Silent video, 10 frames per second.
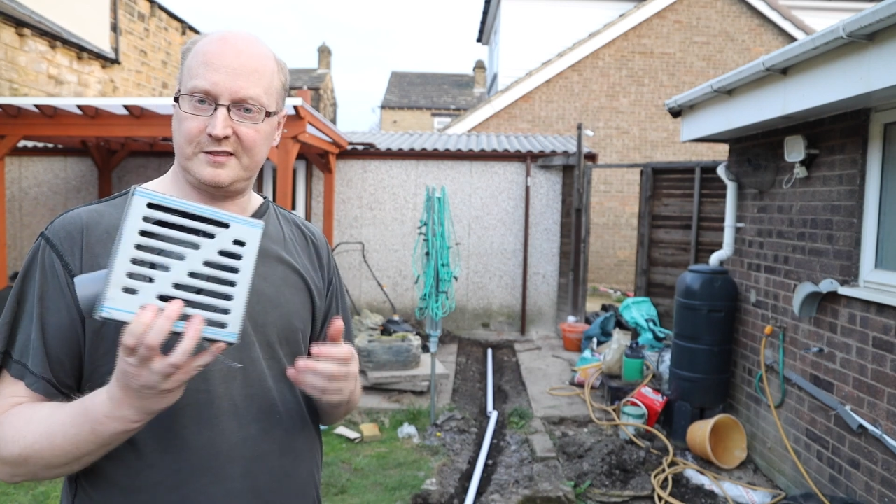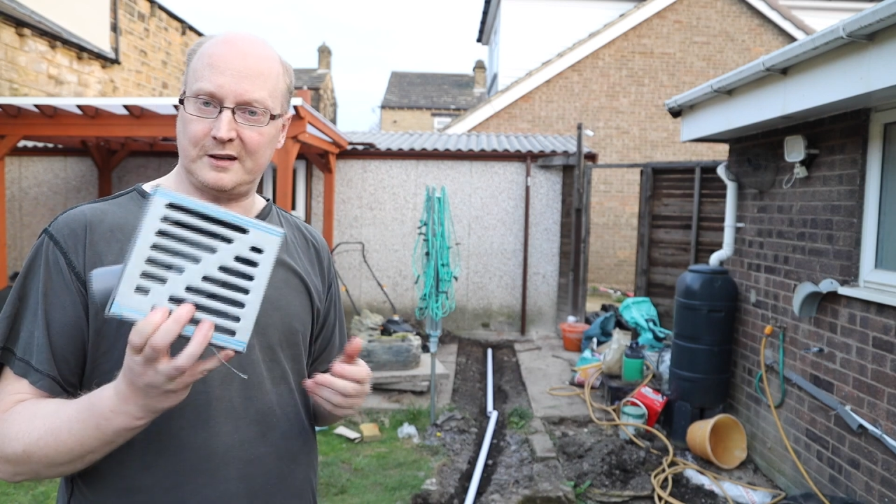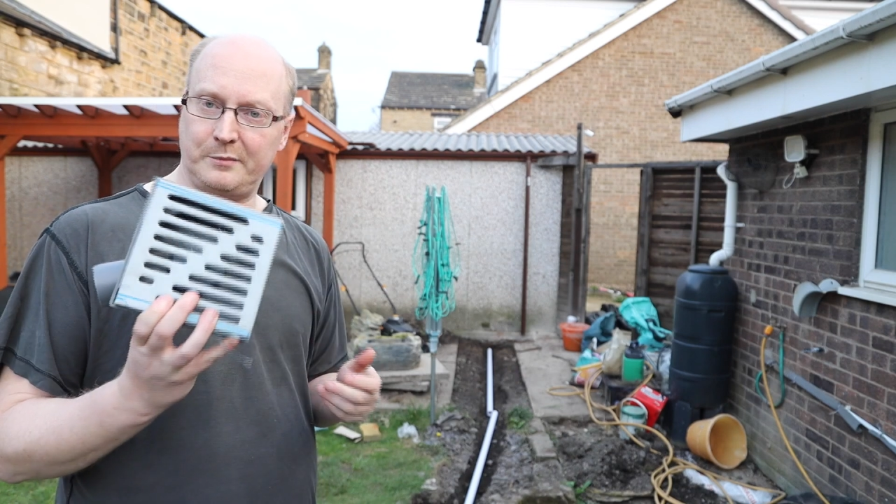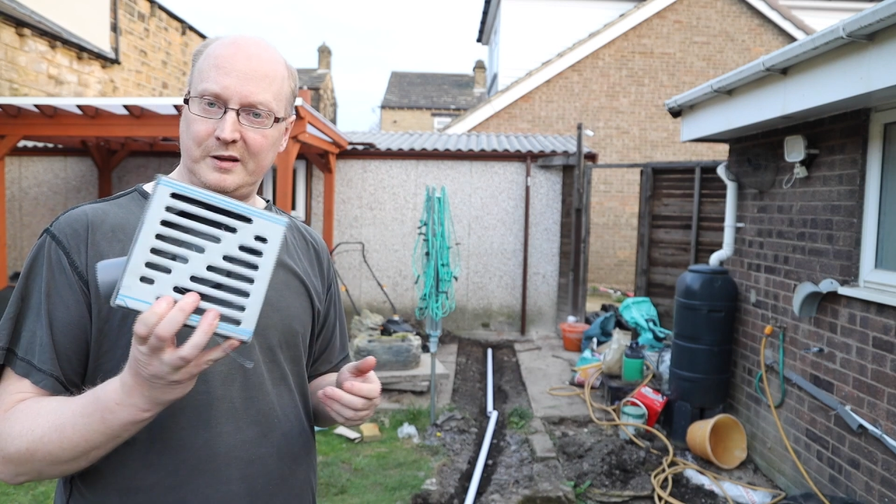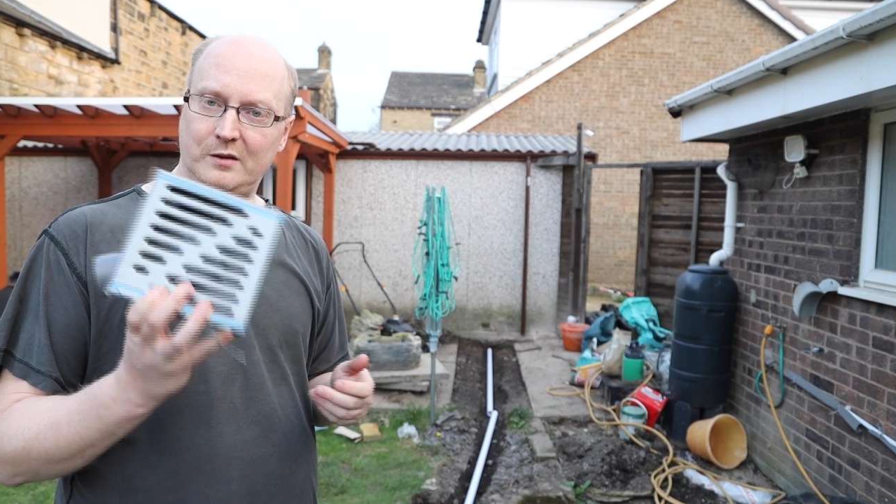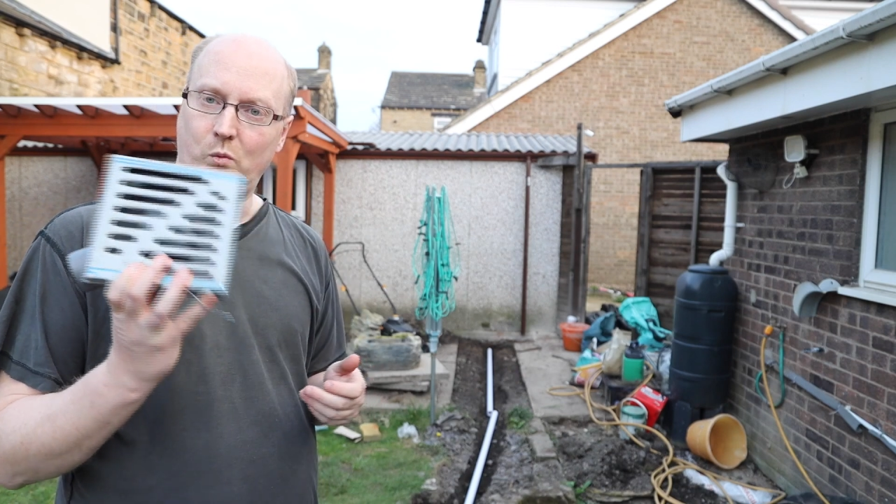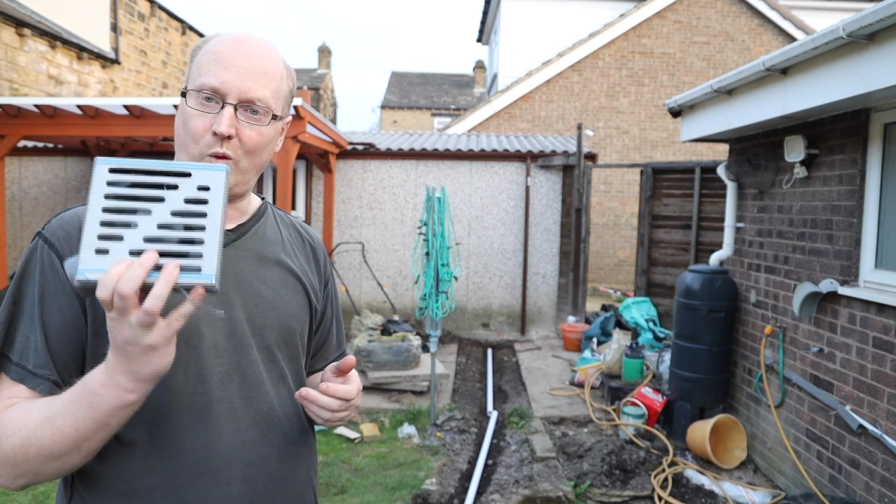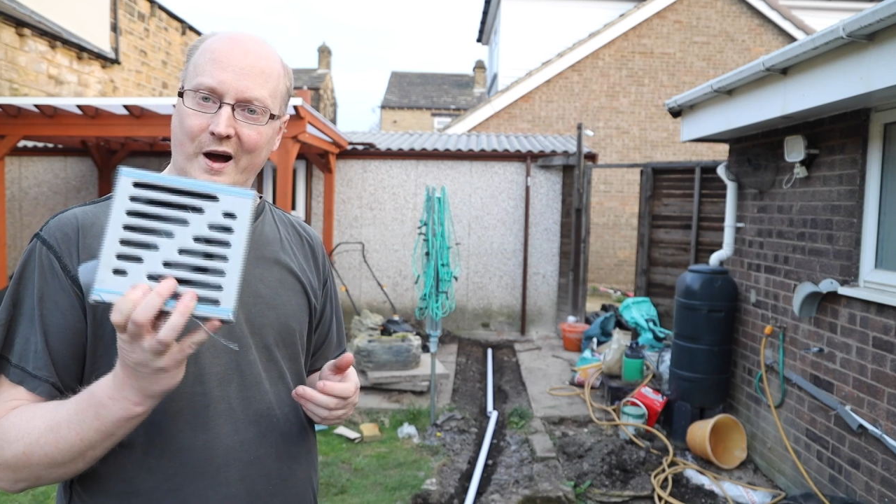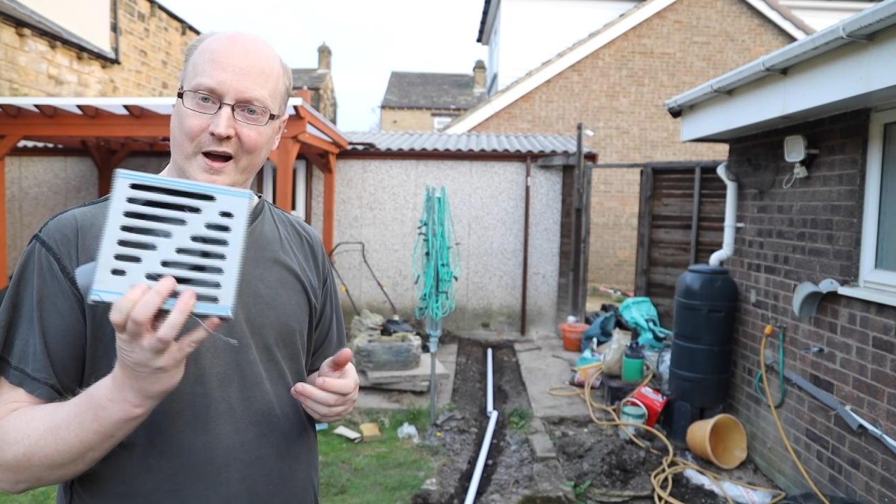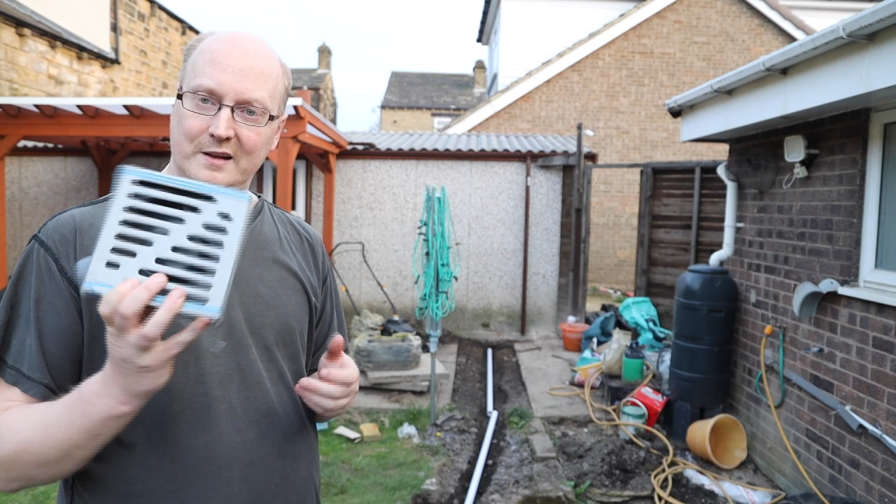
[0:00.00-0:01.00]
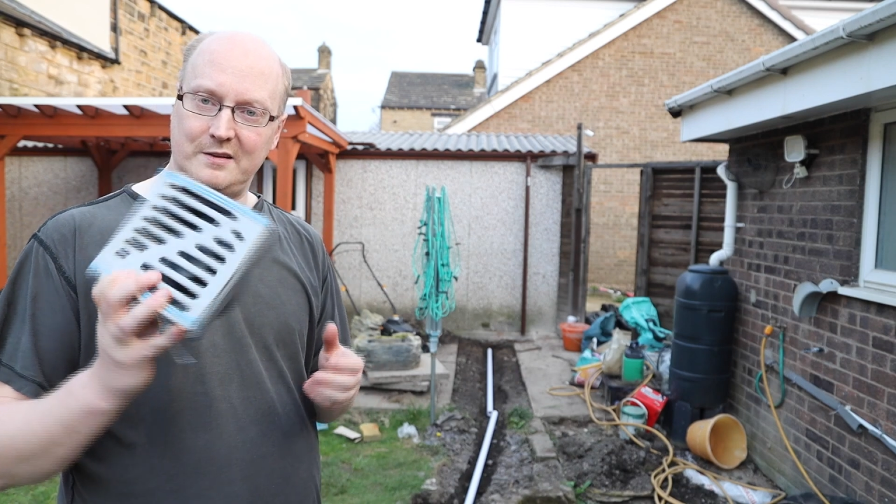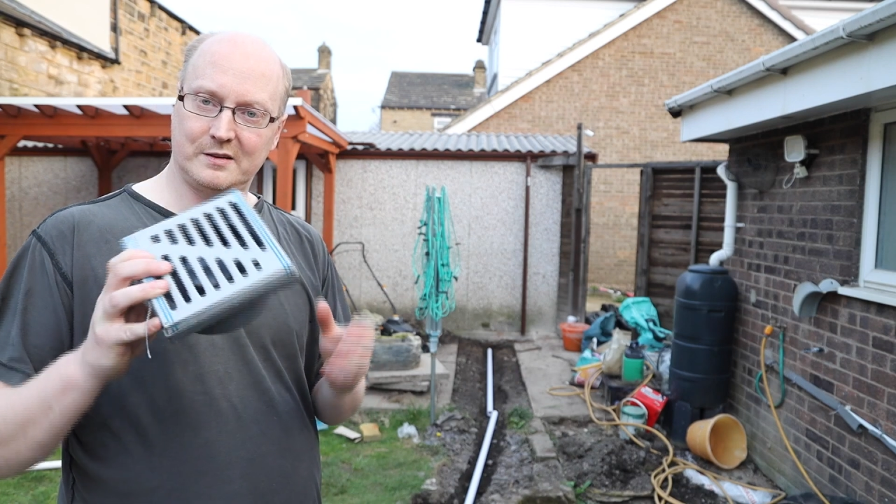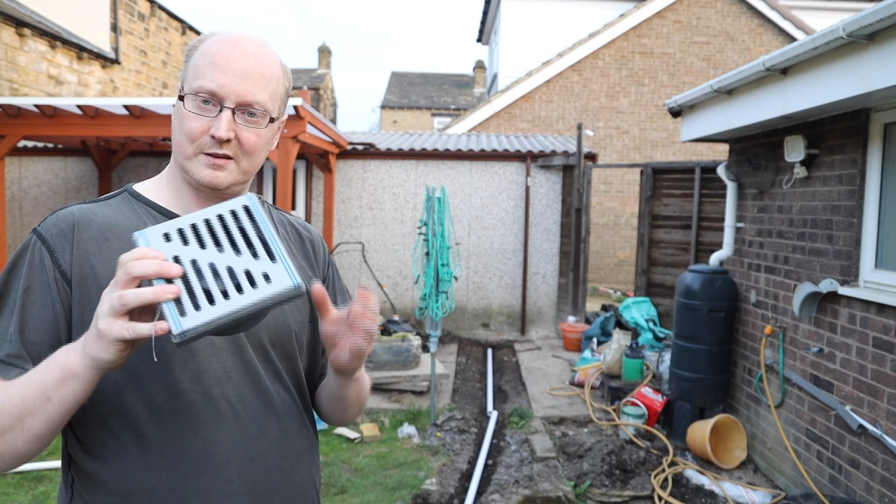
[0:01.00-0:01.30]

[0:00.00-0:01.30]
centimetre wide,